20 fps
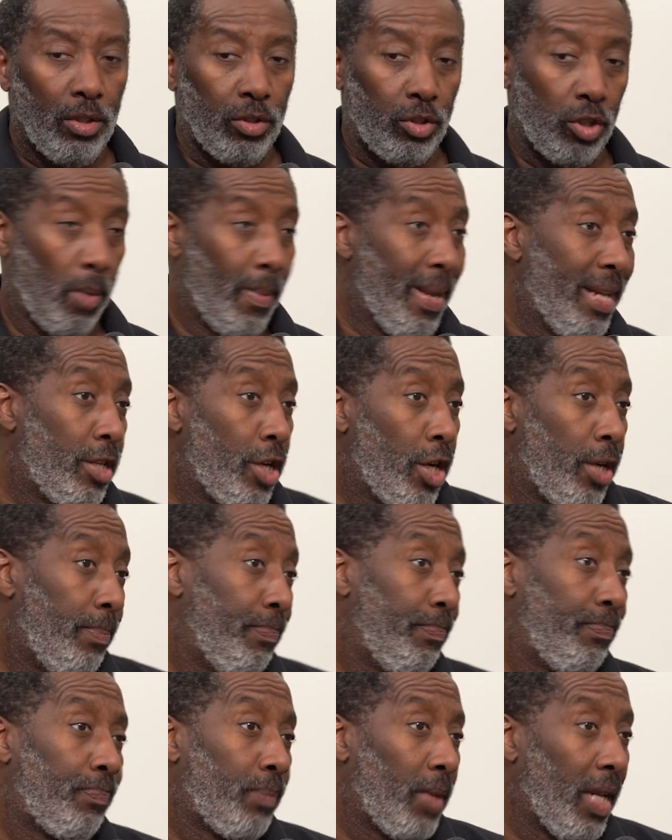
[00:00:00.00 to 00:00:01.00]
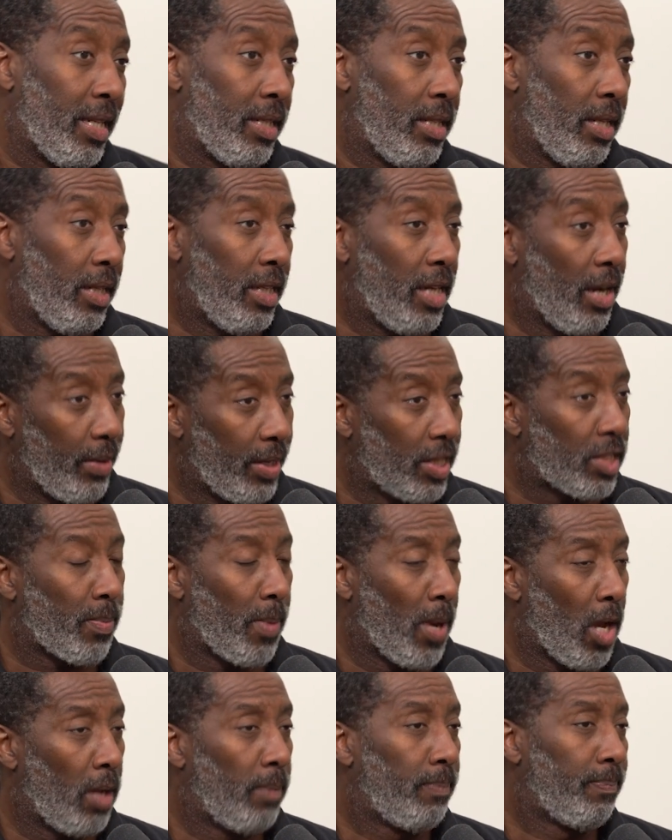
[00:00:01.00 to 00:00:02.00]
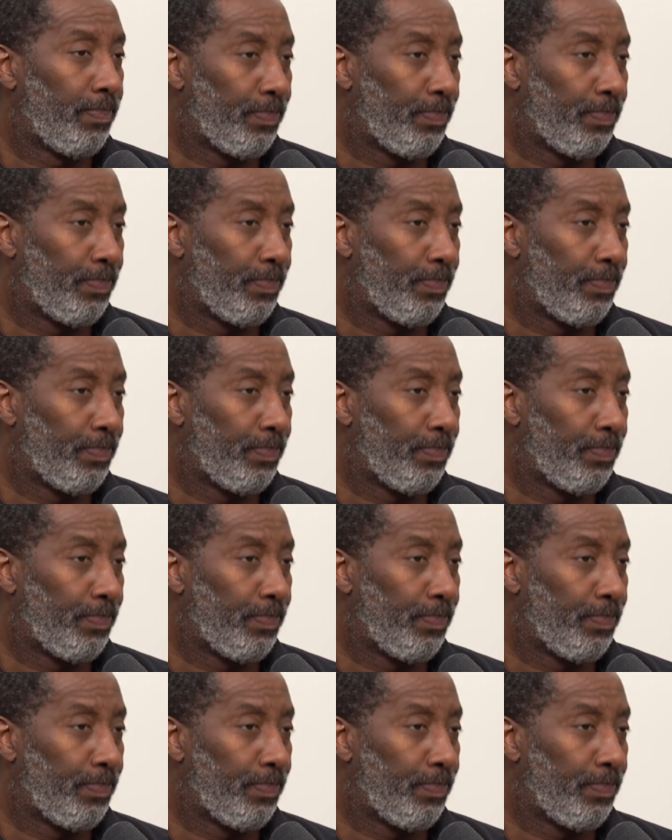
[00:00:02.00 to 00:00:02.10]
menu, in a spa.